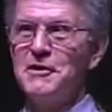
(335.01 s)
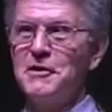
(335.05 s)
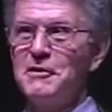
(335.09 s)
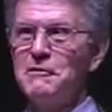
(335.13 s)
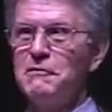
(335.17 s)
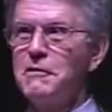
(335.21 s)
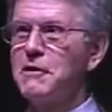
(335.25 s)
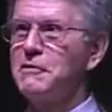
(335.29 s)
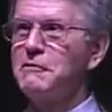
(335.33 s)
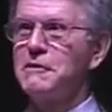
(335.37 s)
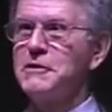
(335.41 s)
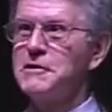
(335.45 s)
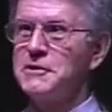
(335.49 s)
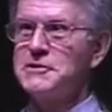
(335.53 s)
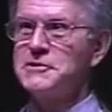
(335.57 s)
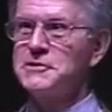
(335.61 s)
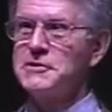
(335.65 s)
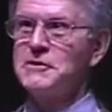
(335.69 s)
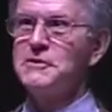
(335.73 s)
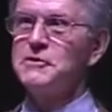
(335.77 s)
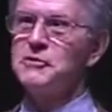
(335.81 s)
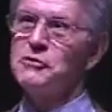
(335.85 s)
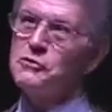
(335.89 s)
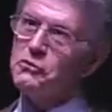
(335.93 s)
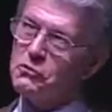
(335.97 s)
where it is
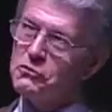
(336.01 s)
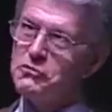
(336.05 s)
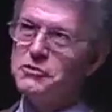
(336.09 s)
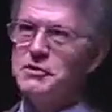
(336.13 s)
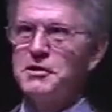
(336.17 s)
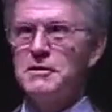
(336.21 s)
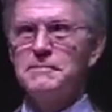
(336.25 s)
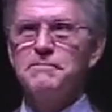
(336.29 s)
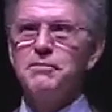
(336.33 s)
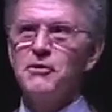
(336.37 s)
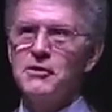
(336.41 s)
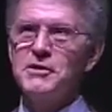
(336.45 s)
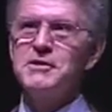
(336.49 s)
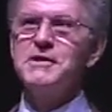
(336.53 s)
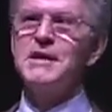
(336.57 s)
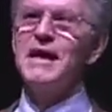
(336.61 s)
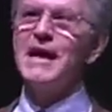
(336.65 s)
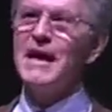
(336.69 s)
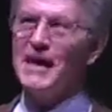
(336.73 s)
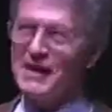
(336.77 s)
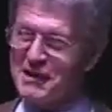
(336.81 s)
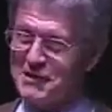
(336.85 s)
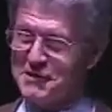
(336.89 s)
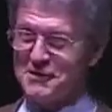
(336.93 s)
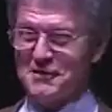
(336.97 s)

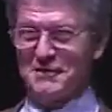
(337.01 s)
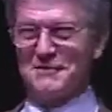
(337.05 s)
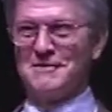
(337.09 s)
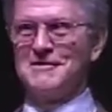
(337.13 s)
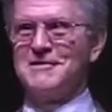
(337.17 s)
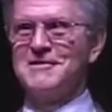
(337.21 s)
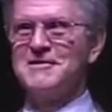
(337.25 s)
0.8,